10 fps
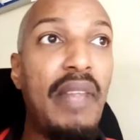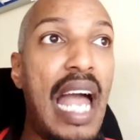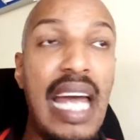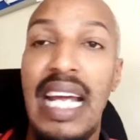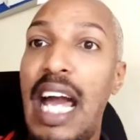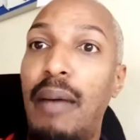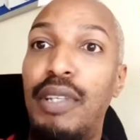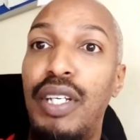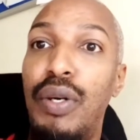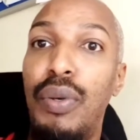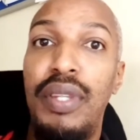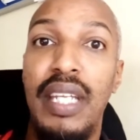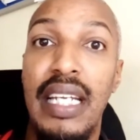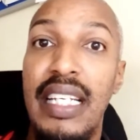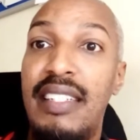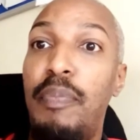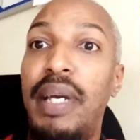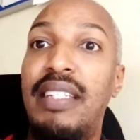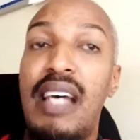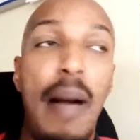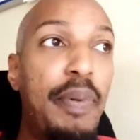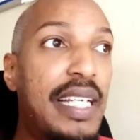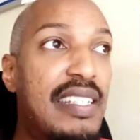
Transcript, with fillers: how to help the youth. It's a big topic,